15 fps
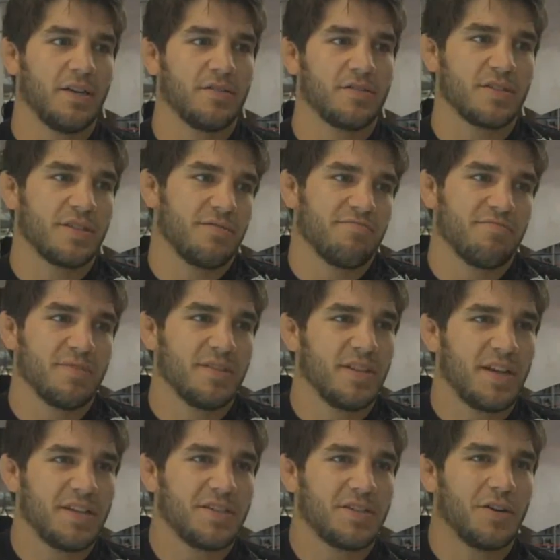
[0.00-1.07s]
it's a
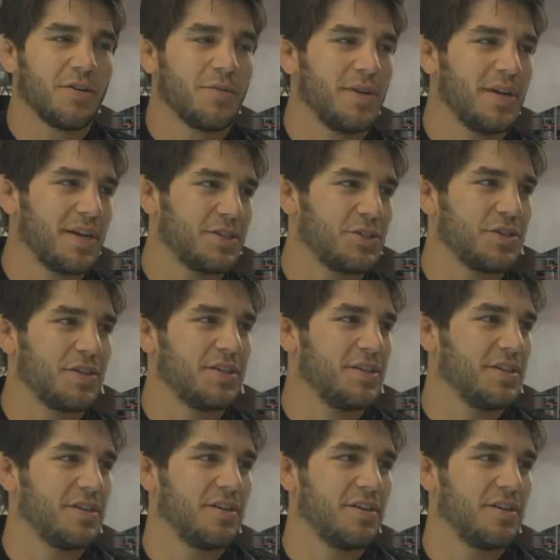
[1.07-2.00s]
nice story actually.